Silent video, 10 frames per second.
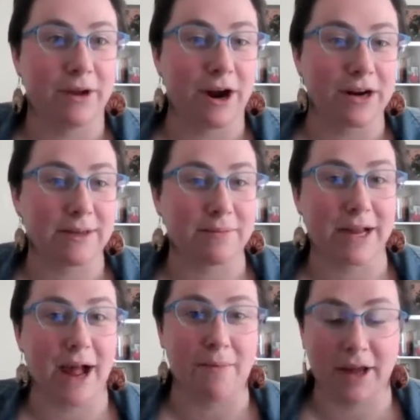we are
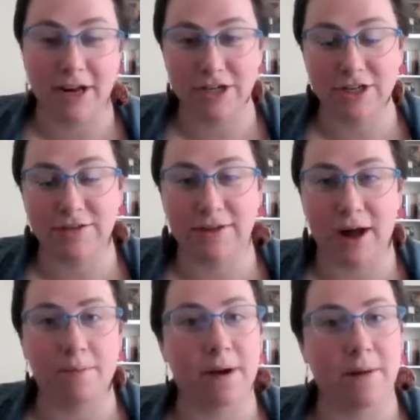accepting applications for
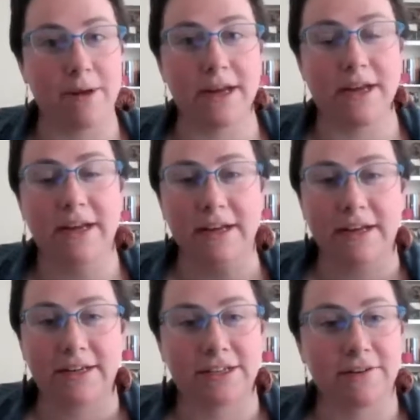the upcoming
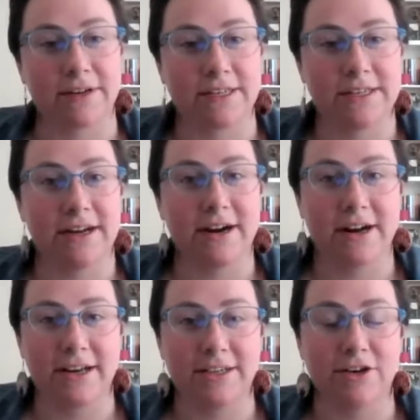service
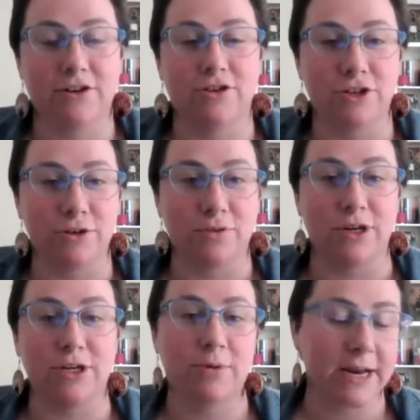year until
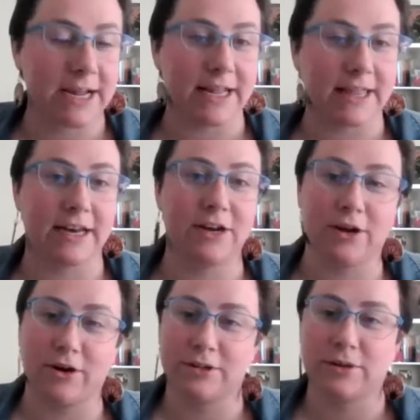June 20th, and you
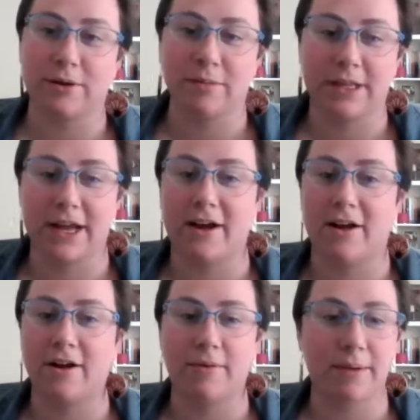can also complete that
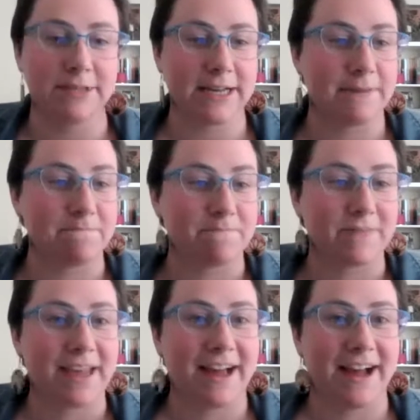on our website.
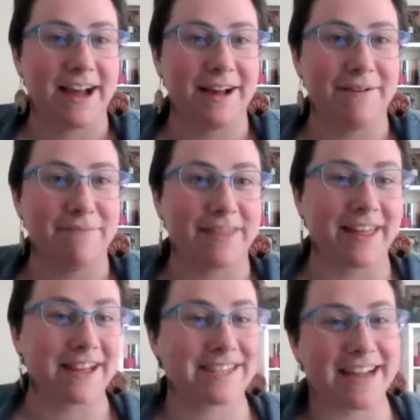
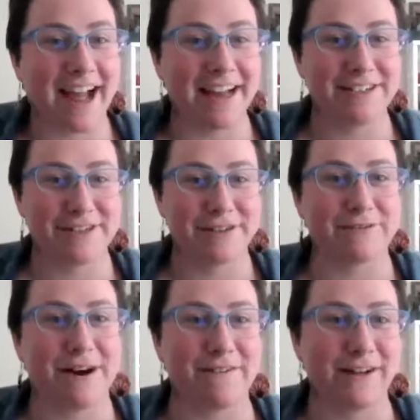Thanks again
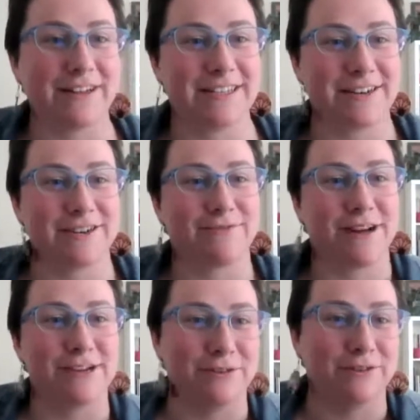to our volunteers,
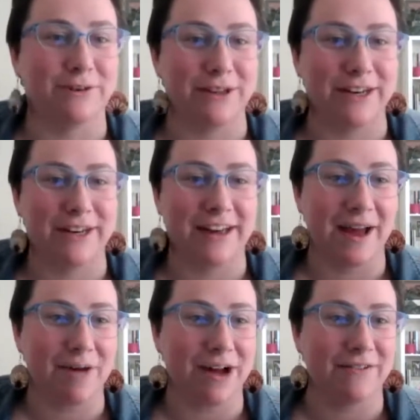Rachel, Nolan, and
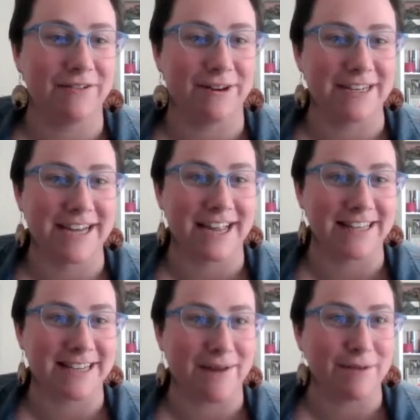Emma, for taking
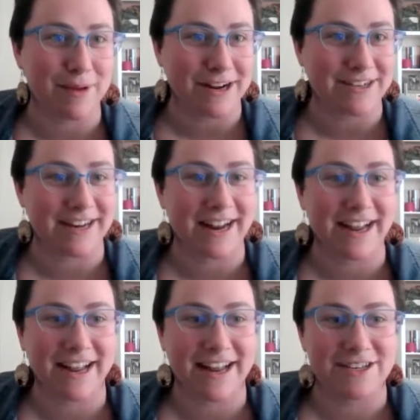the time to be here
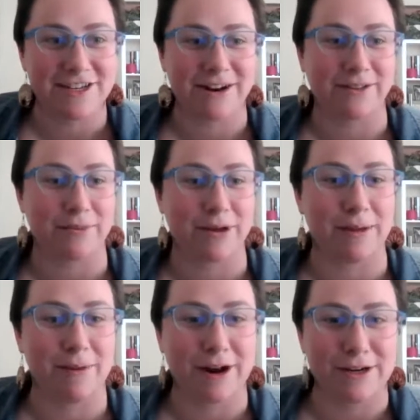tonight and share a little
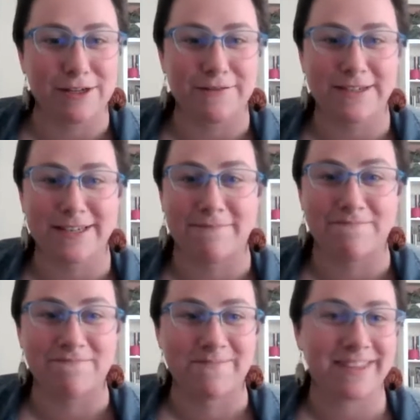bit about your service
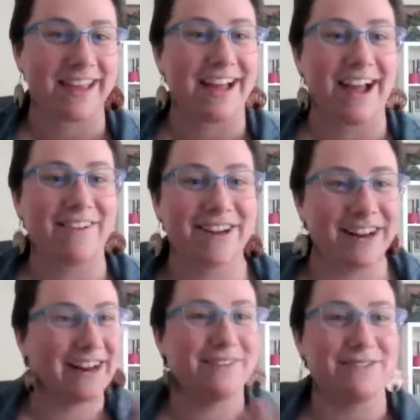site. Have a
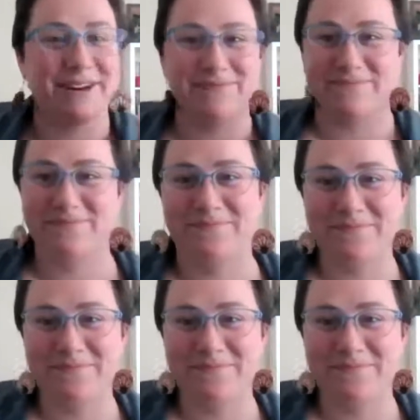good night, everyone.